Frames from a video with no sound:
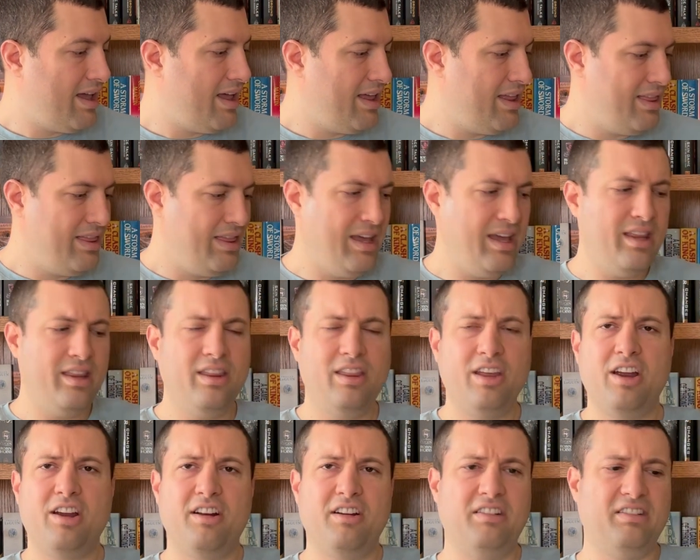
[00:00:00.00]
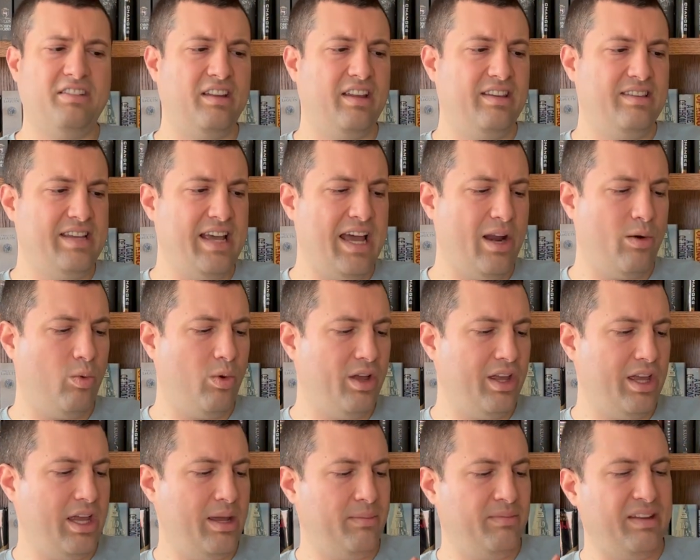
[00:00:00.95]
Then there's Tad
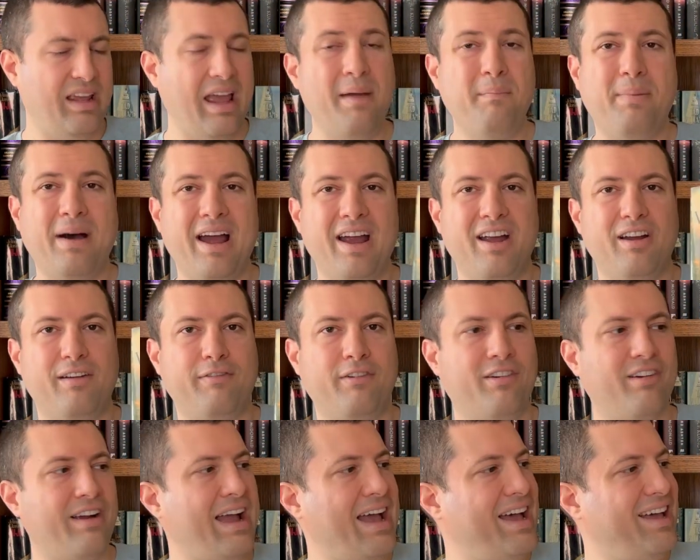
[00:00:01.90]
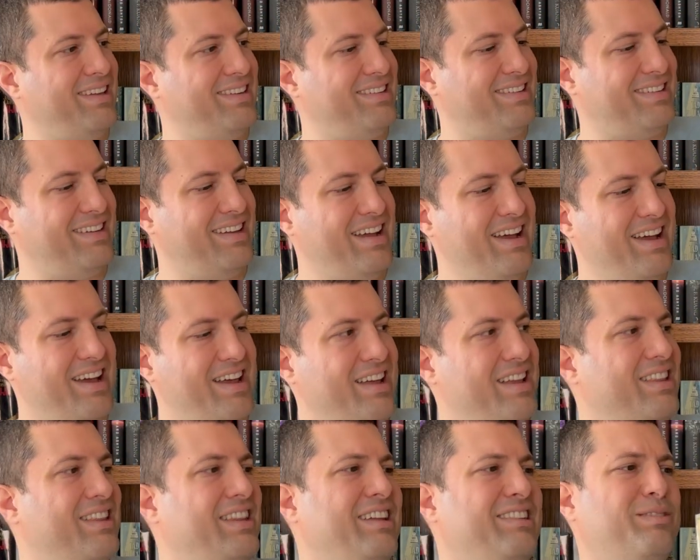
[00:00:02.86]
Williams' Empire of Grass.
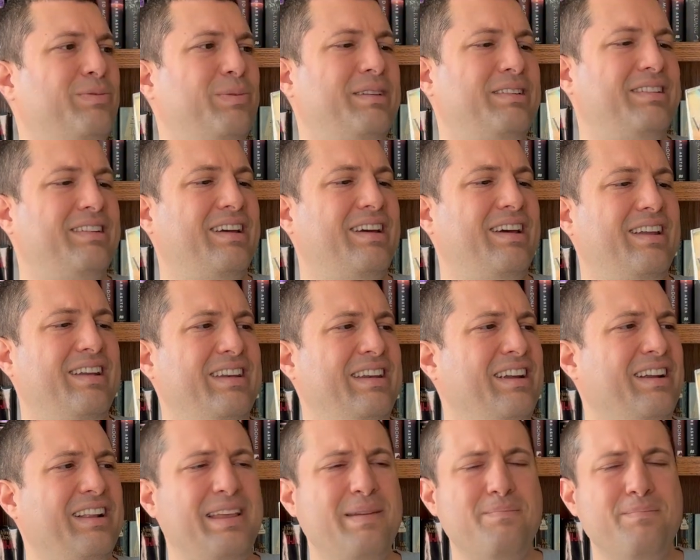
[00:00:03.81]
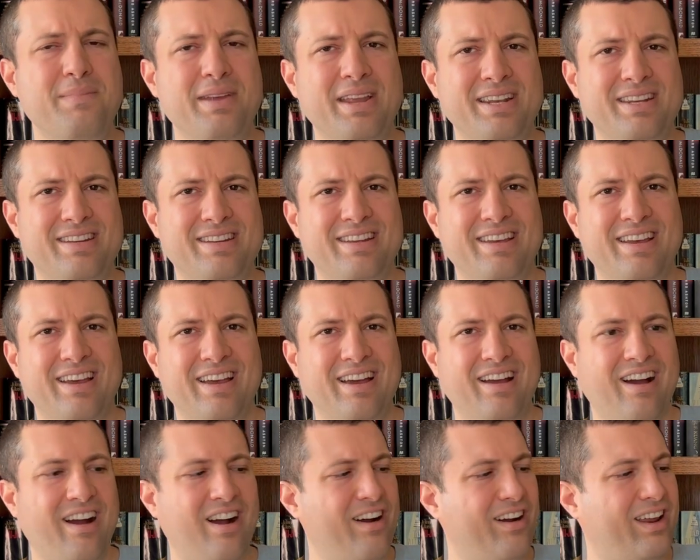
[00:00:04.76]
This was nearly mint
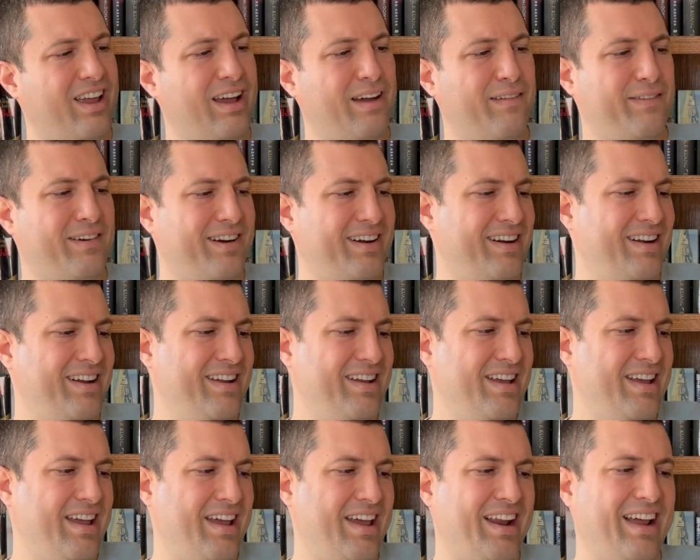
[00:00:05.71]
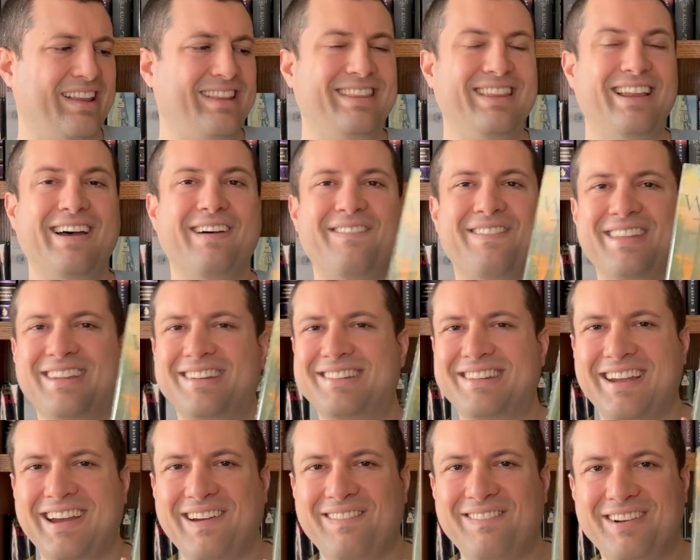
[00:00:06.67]
hardcover, and I love this
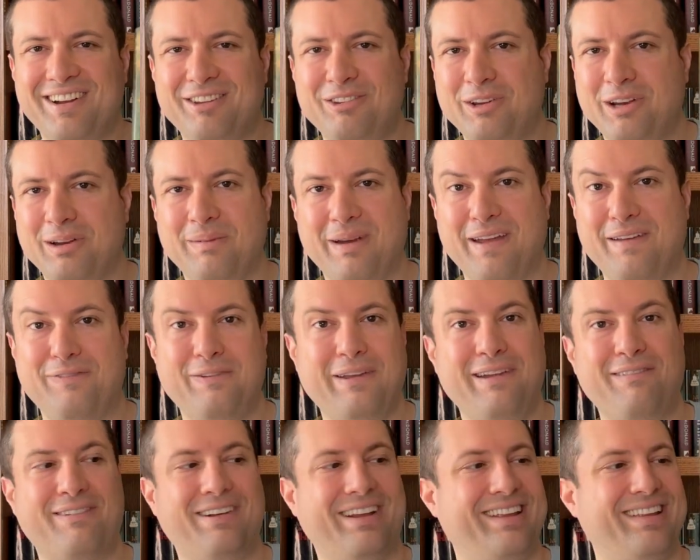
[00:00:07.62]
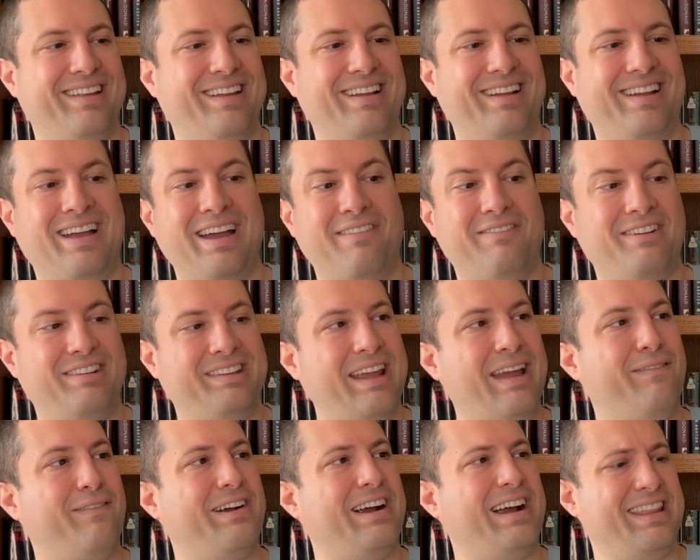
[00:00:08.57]
cover. It's one of my favorite covers
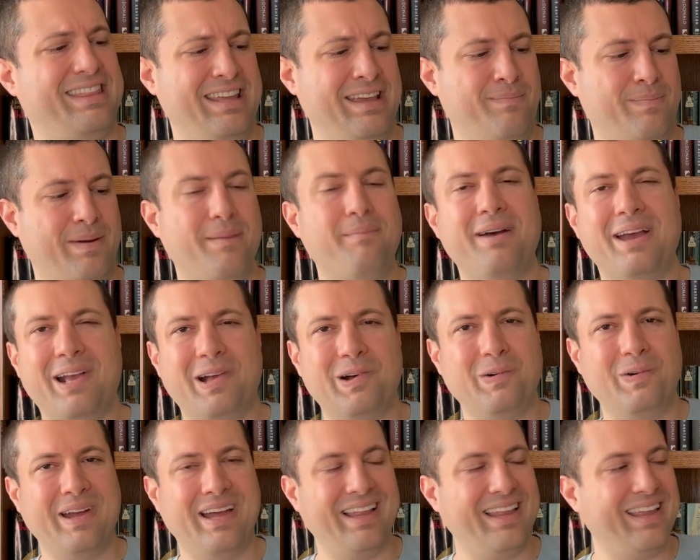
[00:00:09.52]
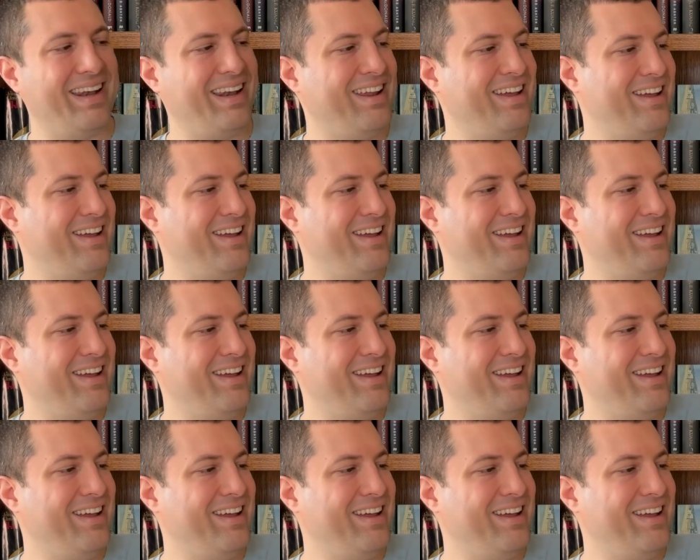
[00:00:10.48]
ever, I think by Michael Whalen.